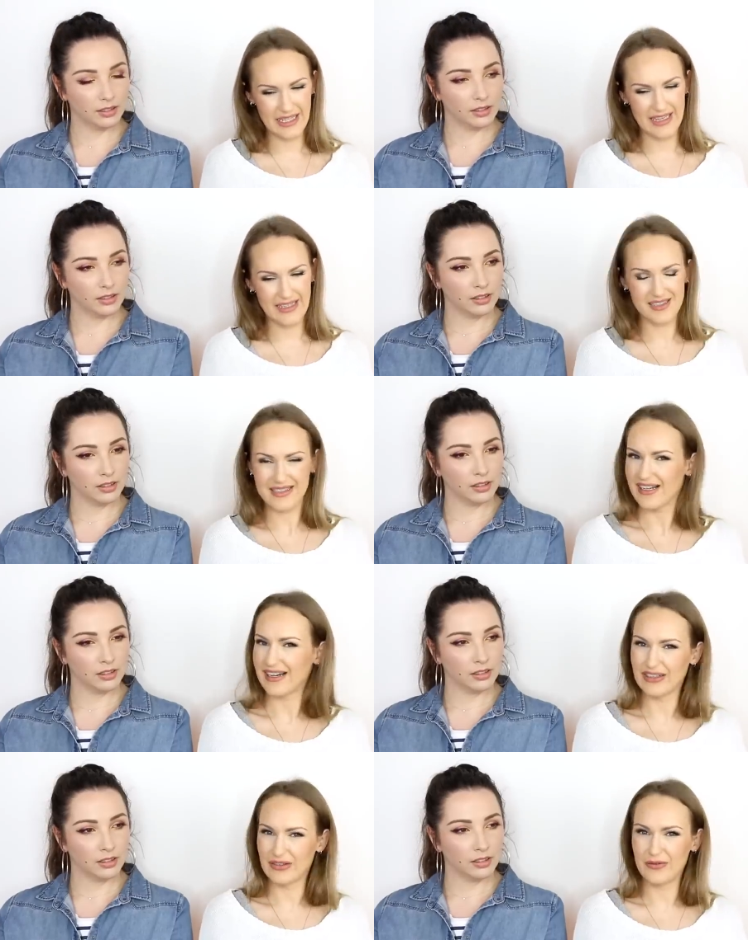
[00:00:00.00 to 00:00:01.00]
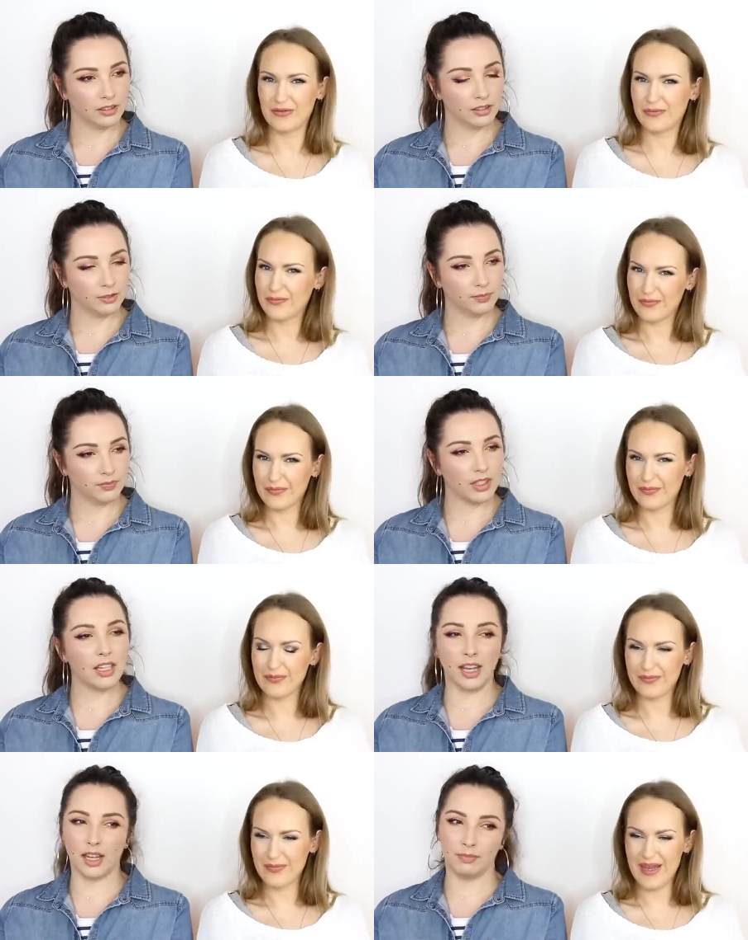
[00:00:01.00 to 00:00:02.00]
Speaker 1: thing is kind of...
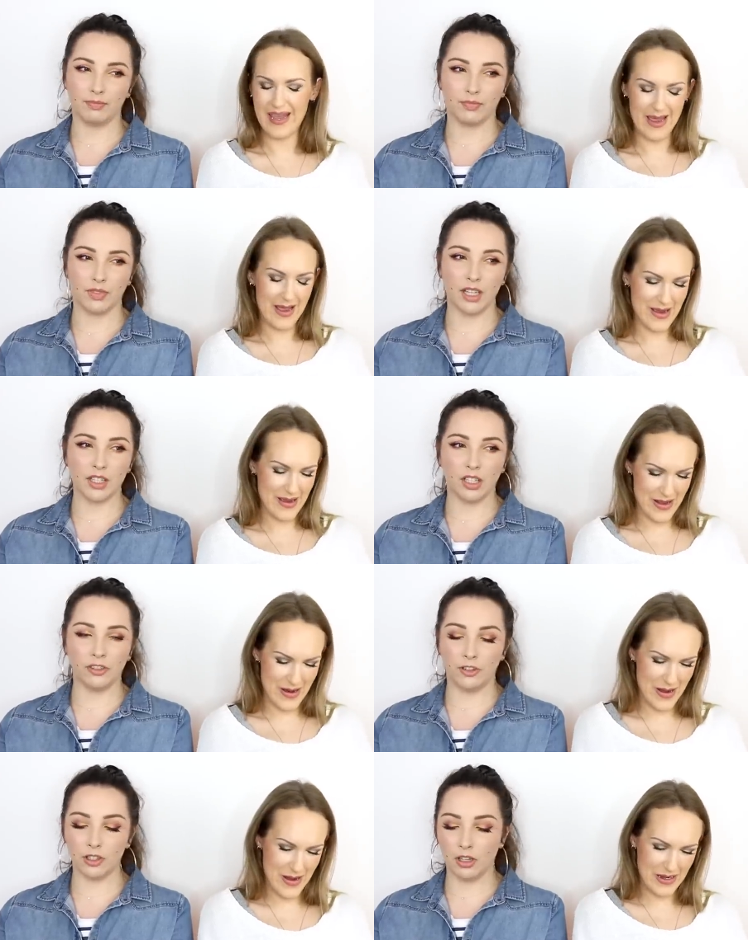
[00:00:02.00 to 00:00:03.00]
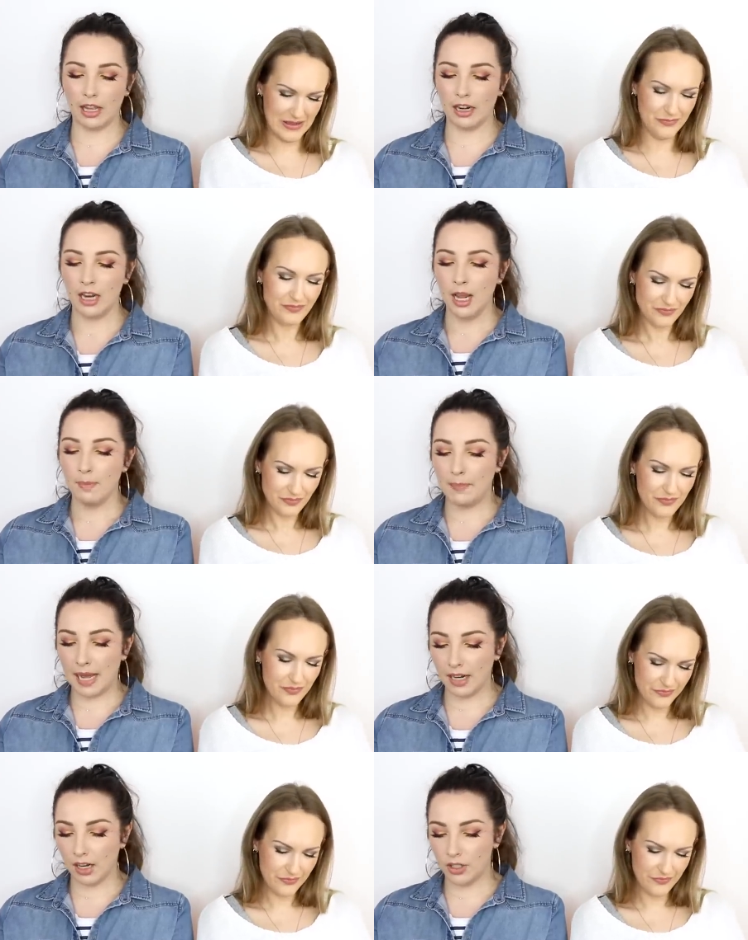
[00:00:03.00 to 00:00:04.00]
Speaker 2: Yeah, it's going to fizzle out.
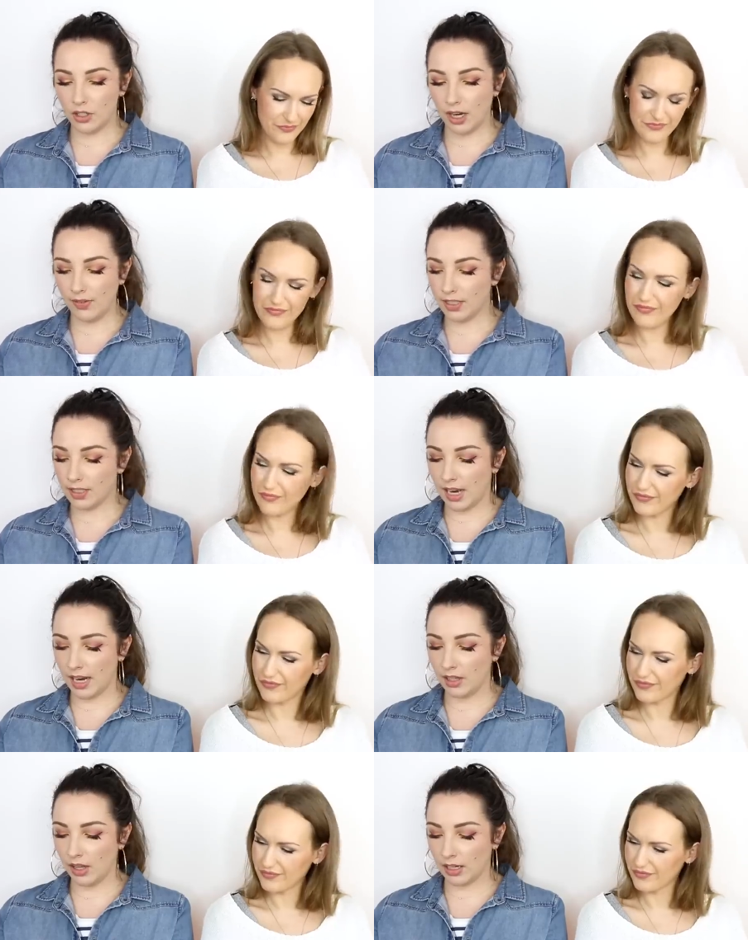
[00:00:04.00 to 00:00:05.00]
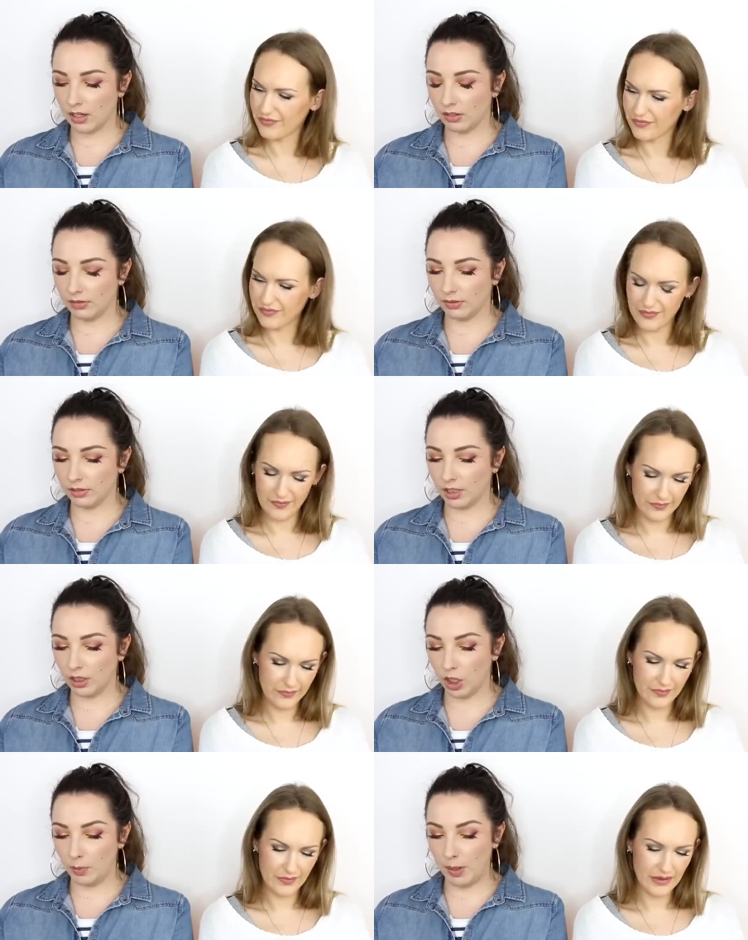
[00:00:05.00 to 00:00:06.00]
But I do have to say, like, a
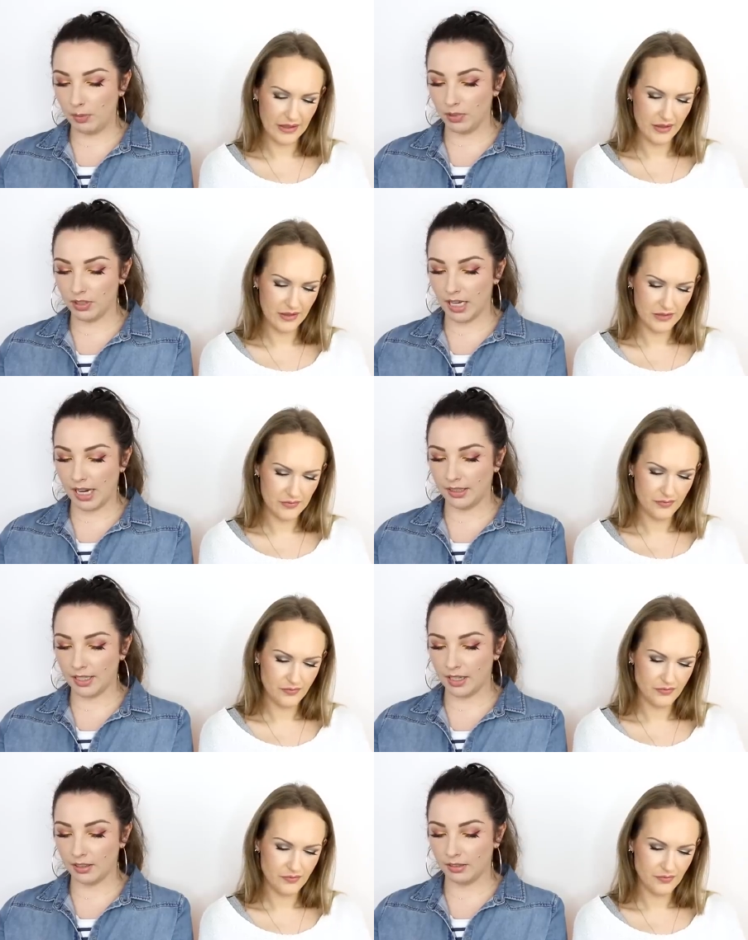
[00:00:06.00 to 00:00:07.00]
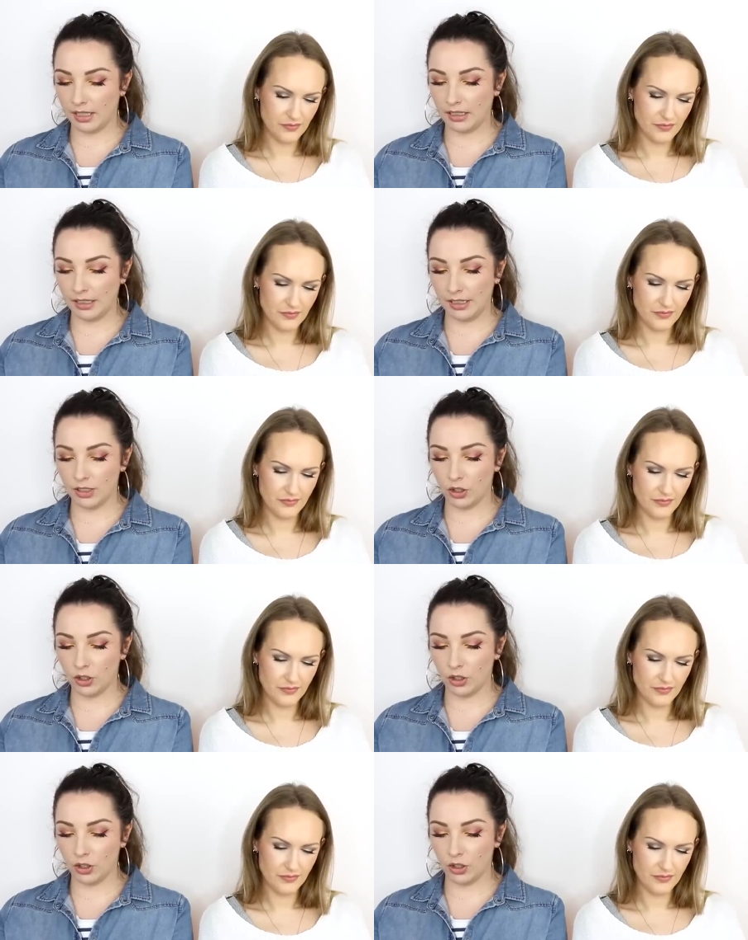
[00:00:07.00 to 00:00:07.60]
lot of people are saying that they clearly